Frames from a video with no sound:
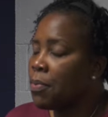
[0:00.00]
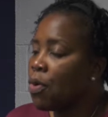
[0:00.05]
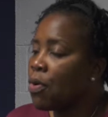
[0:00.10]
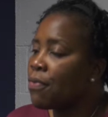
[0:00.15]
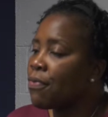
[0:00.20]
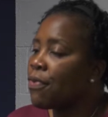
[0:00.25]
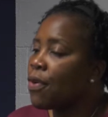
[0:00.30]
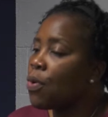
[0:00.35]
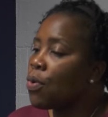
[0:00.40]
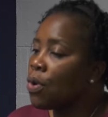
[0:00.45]
more
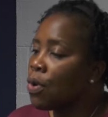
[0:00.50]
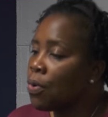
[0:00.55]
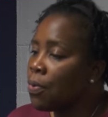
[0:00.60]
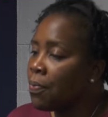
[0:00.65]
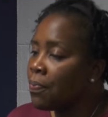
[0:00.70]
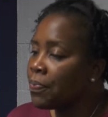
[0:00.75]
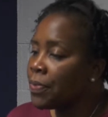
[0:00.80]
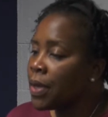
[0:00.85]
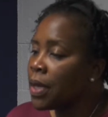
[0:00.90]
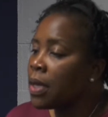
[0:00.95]
vocal,
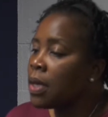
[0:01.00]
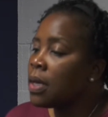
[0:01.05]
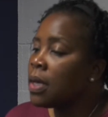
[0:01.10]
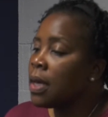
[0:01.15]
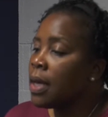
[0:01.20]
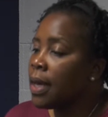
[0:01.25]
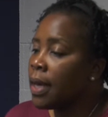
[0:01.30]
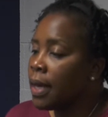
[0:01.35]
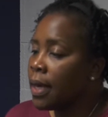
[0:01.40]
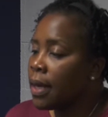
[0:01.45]

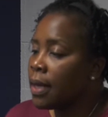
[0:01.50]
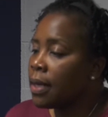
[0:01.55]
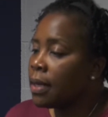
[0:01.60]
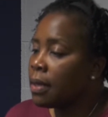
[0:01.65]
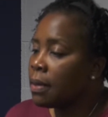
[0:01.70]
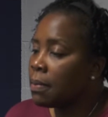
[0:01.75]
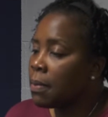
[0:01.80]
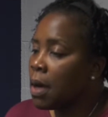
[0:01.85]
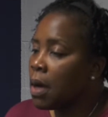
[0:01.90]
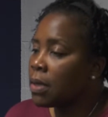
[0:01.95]
and
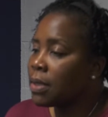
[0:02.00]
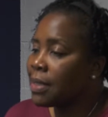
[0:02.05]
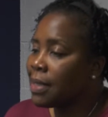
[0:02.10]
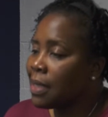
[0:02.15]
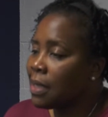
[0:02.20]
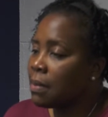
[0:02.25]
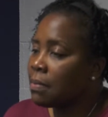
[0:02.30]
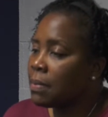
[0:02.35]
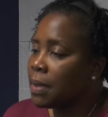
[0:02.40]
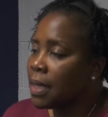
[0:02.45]
um, our
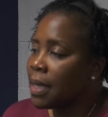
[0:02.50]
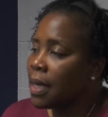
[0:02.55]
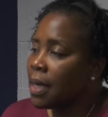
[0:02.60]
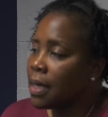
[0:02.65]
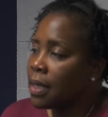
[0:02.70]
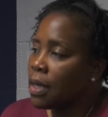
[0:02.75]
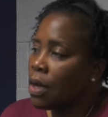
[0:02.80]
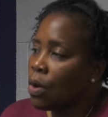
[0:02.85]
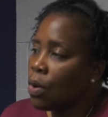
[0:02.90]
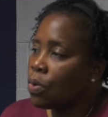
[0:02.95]
team
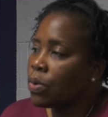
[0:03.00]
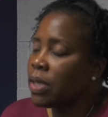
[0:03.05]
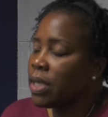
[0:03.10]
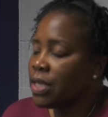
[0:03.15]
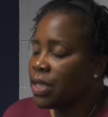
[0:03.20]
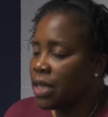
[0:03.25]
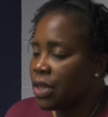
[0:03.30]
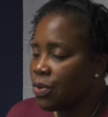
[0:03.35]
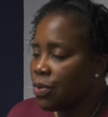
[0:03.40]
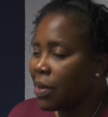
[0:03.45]
began to hold
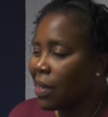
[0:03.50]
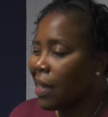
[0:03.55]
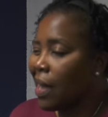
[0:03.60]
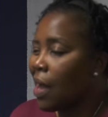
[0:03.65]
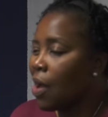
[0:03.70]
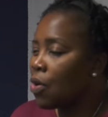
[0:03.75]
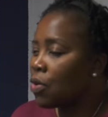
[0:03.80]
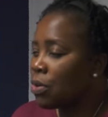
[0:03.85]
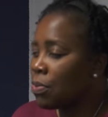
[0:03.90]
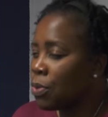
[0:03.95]
each other
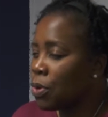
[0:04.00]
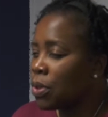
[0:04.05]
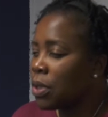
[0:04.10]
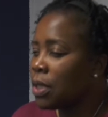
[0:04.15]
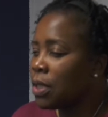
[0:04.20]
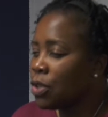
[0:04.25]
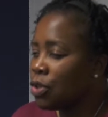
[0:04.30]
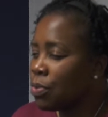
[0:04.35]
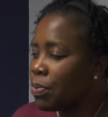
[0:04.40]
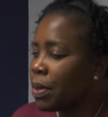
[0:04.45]
accountable
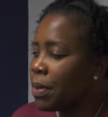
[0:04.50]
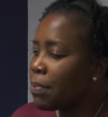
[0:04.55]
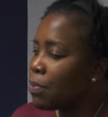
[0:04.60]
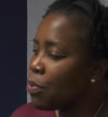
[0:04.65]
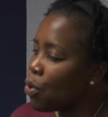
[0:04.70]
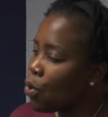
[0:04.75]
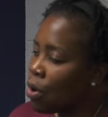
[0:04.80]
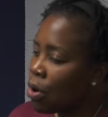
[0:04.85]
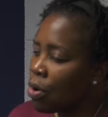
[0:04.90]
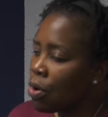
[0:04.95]
a little bit
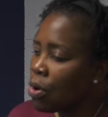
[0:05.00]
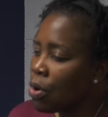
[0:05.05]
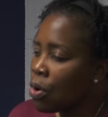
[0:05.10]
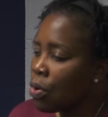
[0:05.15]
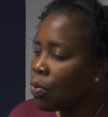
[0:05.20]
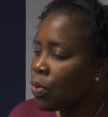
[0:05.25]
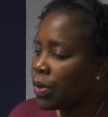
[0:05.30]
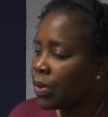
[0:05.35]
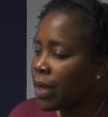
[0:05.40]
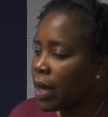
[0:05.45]
more
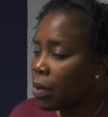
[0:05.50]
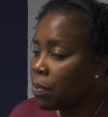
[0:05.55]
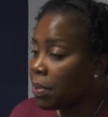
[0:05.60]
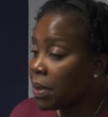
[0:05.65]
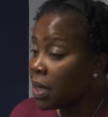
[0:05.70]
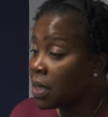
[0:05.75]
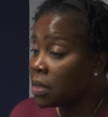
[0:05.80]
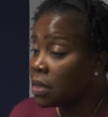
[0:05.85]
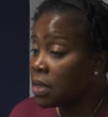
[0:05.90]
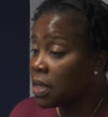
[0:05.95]
without
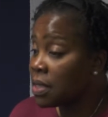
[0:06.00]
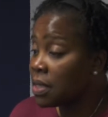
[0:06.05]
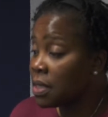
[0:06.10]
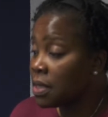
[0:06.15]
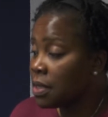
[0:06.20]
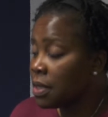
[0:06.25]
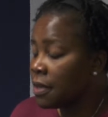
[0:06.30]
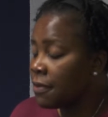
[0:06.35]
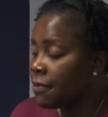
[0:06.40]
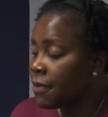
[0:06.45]
being
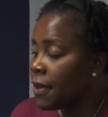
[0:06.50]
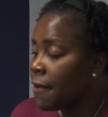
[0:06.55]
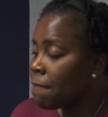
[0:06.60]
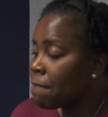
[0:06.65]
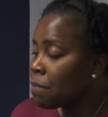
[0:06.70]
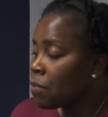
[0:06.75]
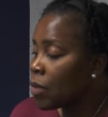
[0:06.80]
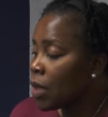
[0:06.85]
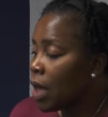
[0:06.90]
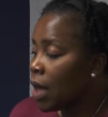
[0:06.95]
sensitive.
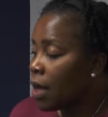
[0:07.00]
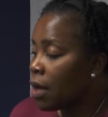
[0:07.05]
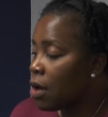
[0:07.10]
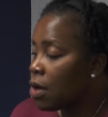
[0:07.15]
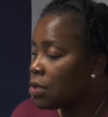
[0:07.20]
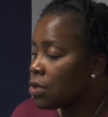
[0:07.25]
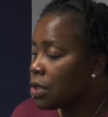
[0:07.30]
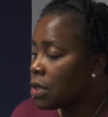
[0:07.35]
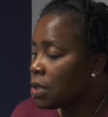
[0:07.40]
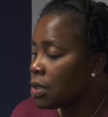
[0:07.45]
I
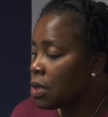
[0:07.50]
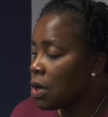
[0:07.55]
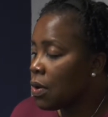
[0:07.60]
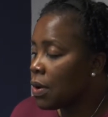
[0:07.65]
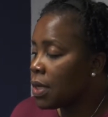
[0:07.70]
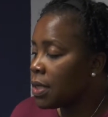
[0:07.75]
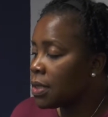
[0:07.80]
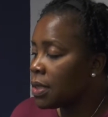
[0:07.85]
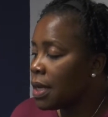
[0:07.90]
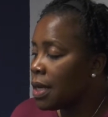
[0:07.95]
also saw
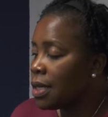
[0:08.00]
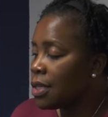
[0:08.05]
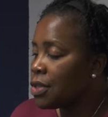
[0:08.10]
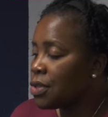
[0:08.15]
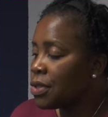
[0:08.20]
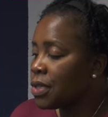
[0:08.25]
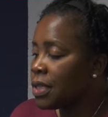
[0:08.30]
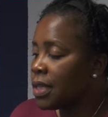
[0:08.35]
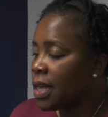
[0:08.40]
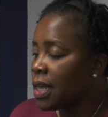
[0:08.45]
us
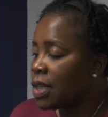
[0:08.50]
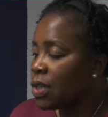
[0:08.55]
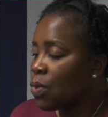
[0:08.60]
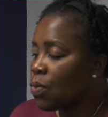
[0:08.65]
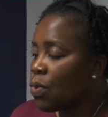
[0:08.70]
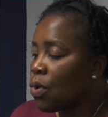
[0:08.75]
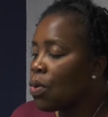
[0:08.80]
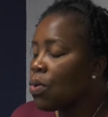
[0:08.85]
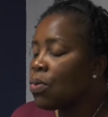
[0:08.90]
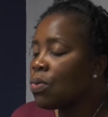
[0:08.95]
understand the
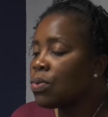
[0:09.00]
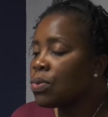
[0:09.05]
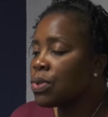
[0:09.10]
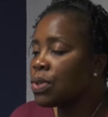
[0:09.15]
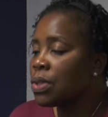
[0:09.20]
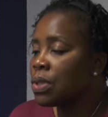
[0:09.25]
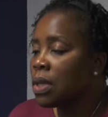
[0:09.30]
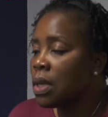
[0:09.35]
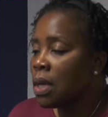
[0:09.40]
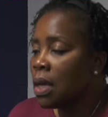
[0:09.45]

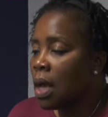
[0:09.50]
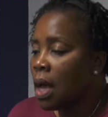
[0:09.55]
roles